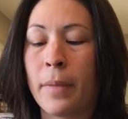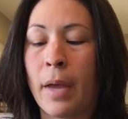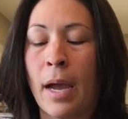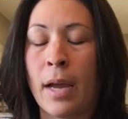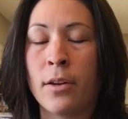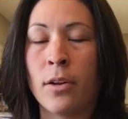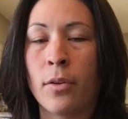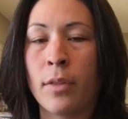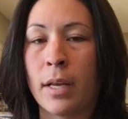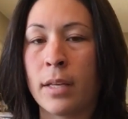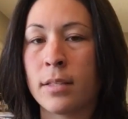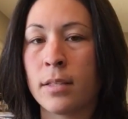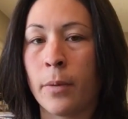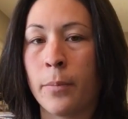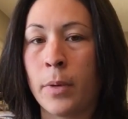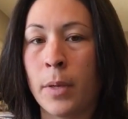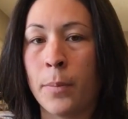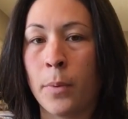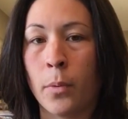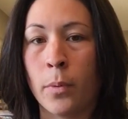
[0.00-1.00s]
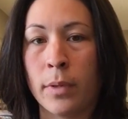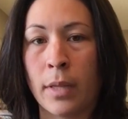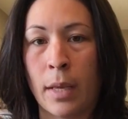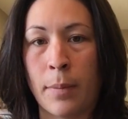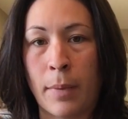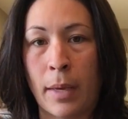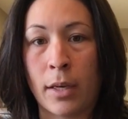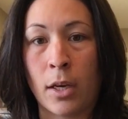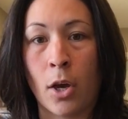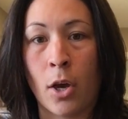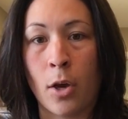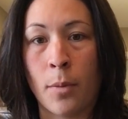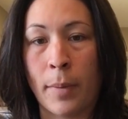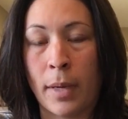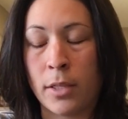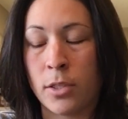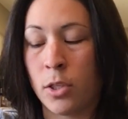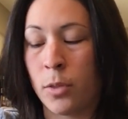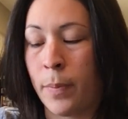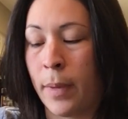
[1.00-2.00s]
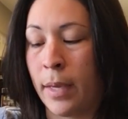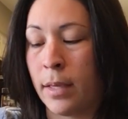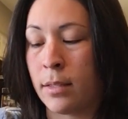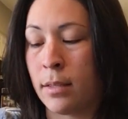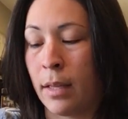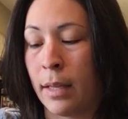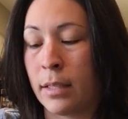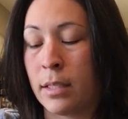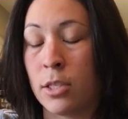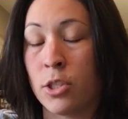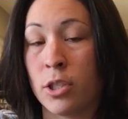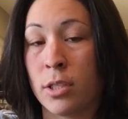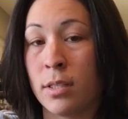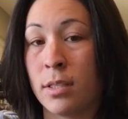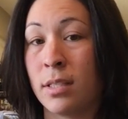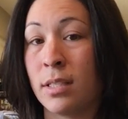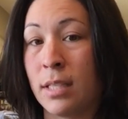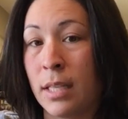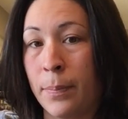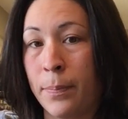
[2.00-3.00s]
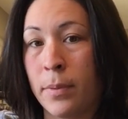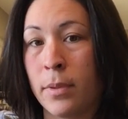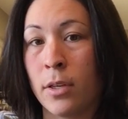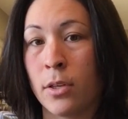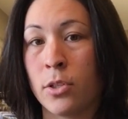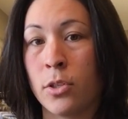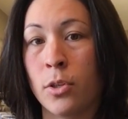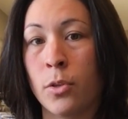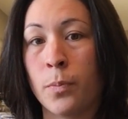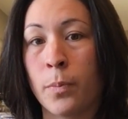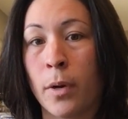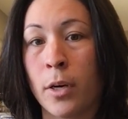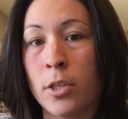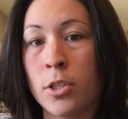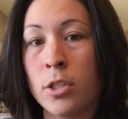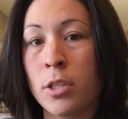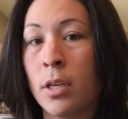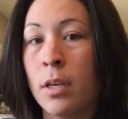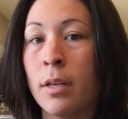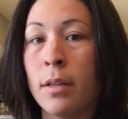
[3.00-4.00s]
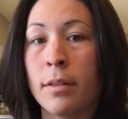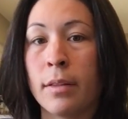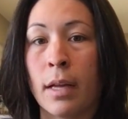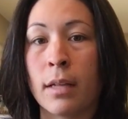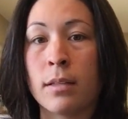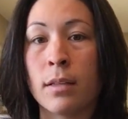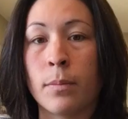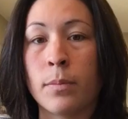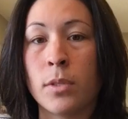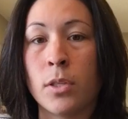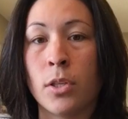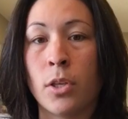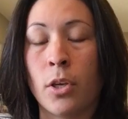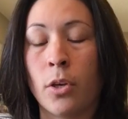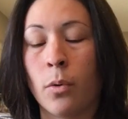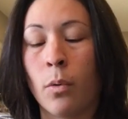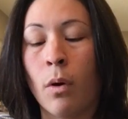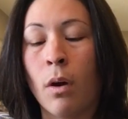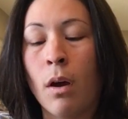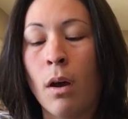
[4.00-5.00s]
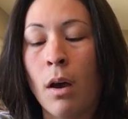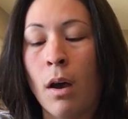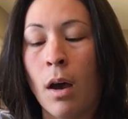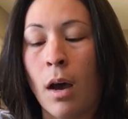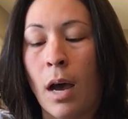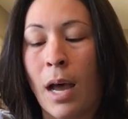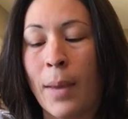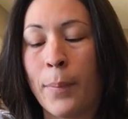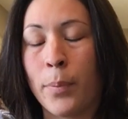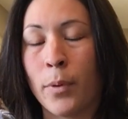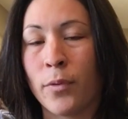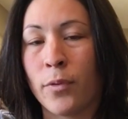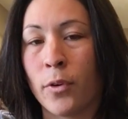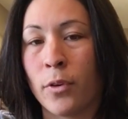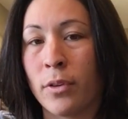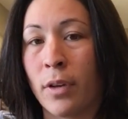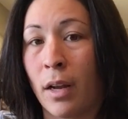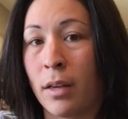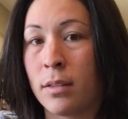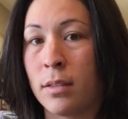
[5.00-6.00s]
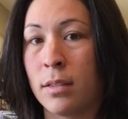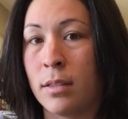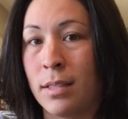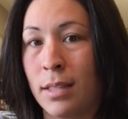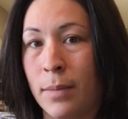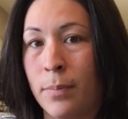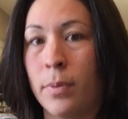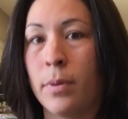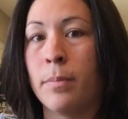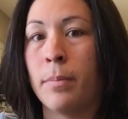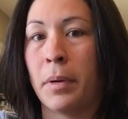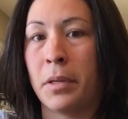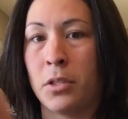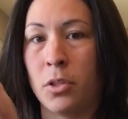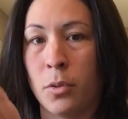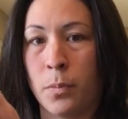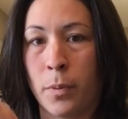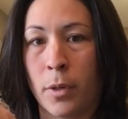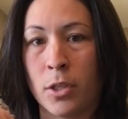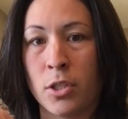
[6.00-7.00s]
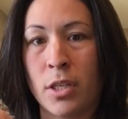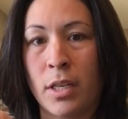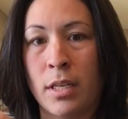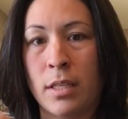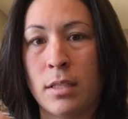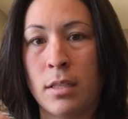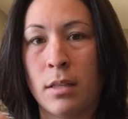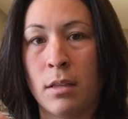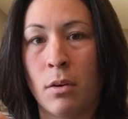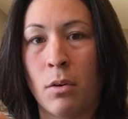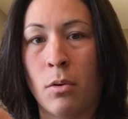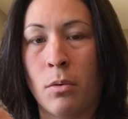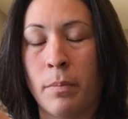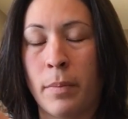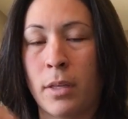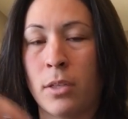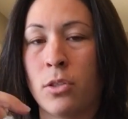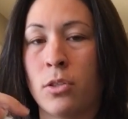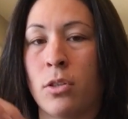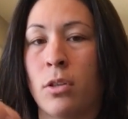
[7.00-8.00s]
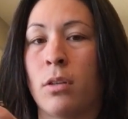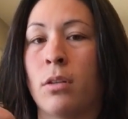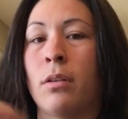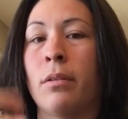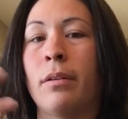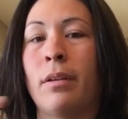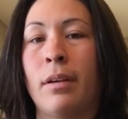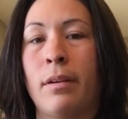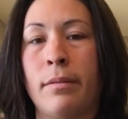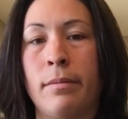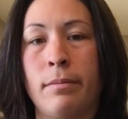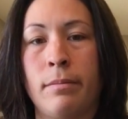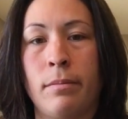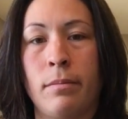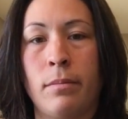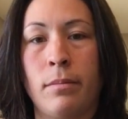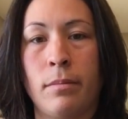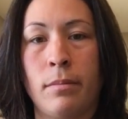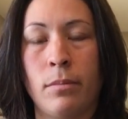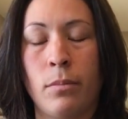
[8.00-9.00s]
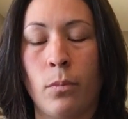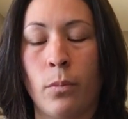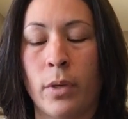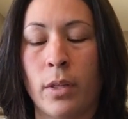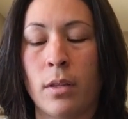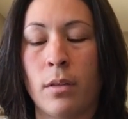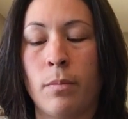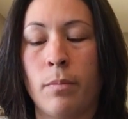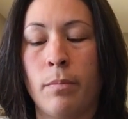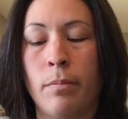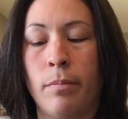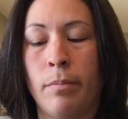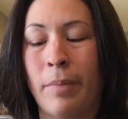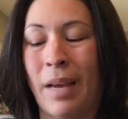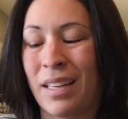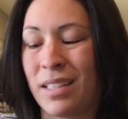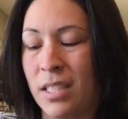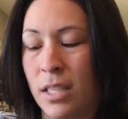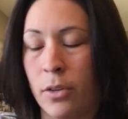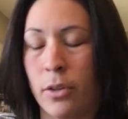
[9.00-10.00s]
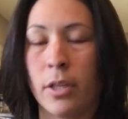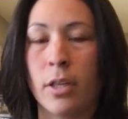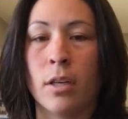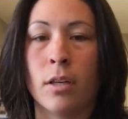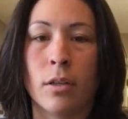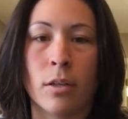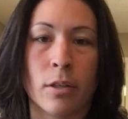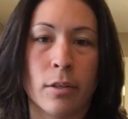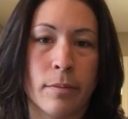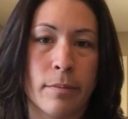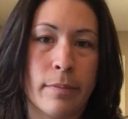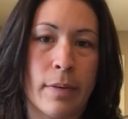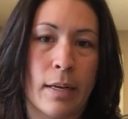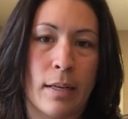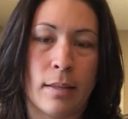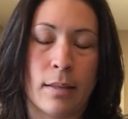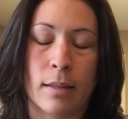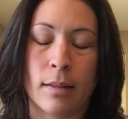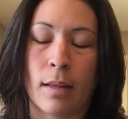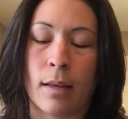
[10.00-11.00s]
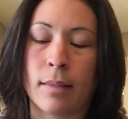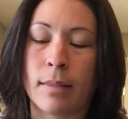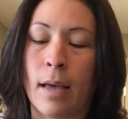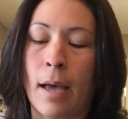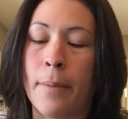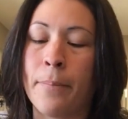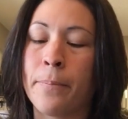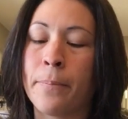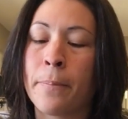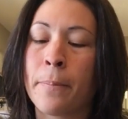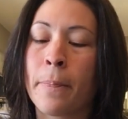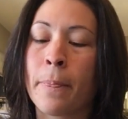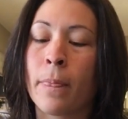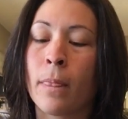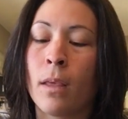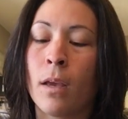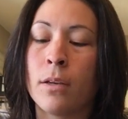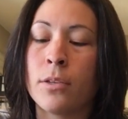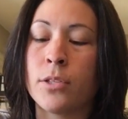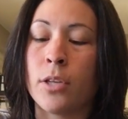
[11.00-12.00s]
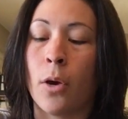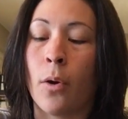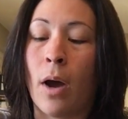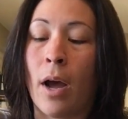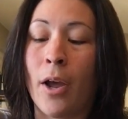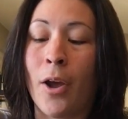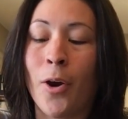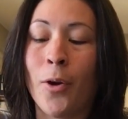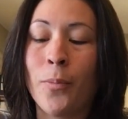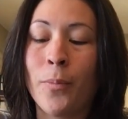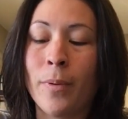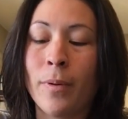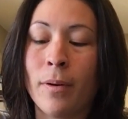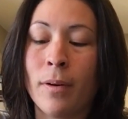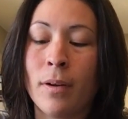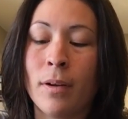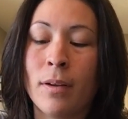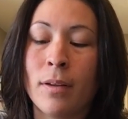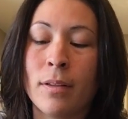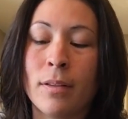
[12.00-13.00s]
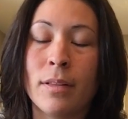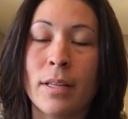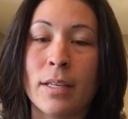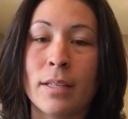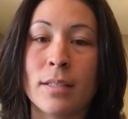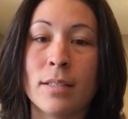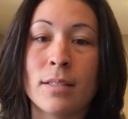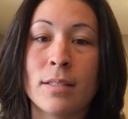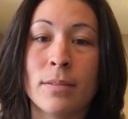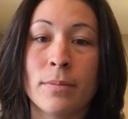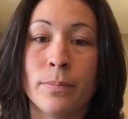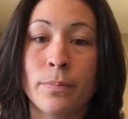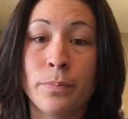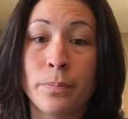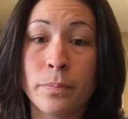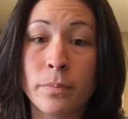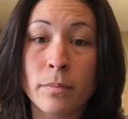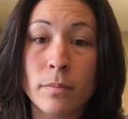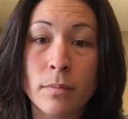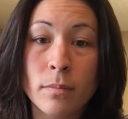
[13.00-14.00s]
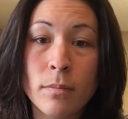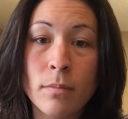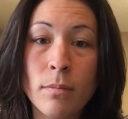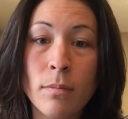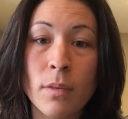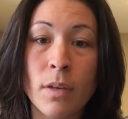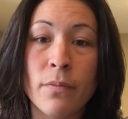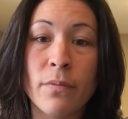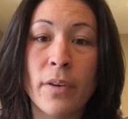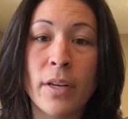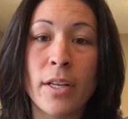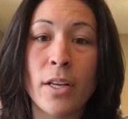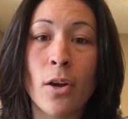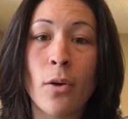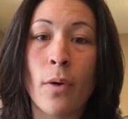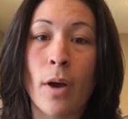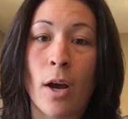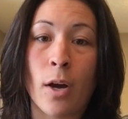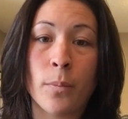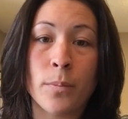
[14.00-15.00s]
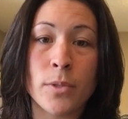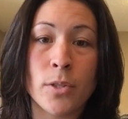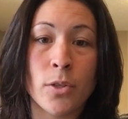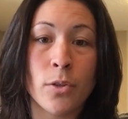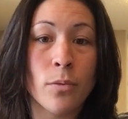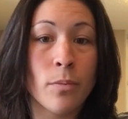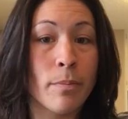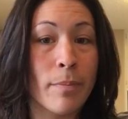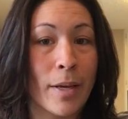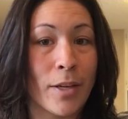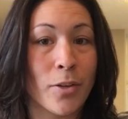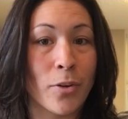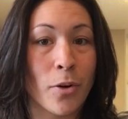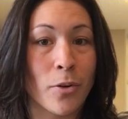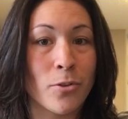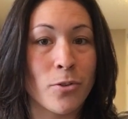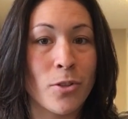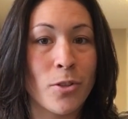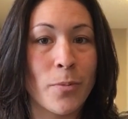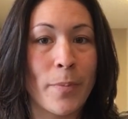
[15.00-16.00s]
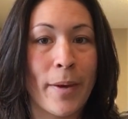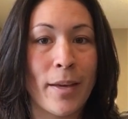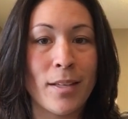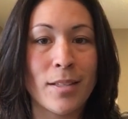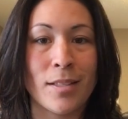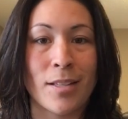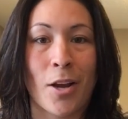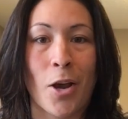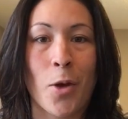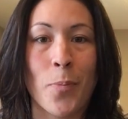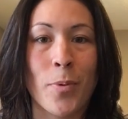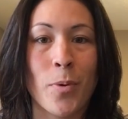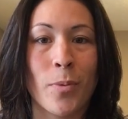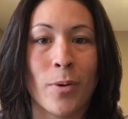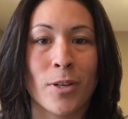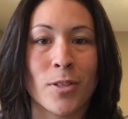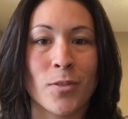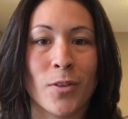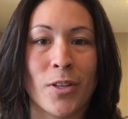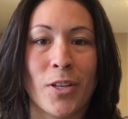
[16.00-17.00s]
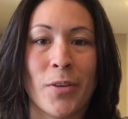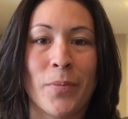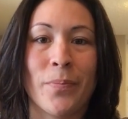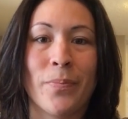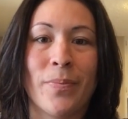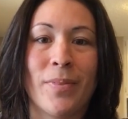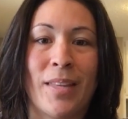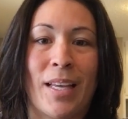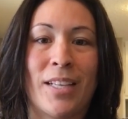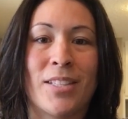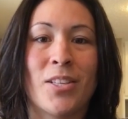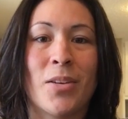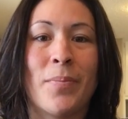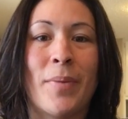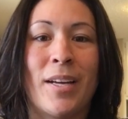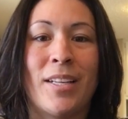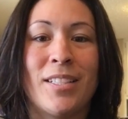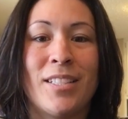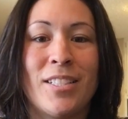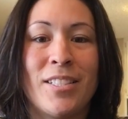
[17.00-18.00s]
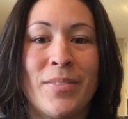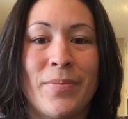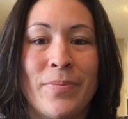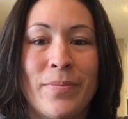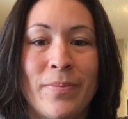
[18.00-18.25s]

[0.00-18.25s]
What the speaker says: I know that some people, when they make a homemade toothpaste, like to just dip their toothbrush. That's up to you. I prefer not to dip my toothbrush into the whole mixture with bacteria or anything like that. So I hope this video helps you make your own toothpaste, and I hope it works for you. Thanks so much.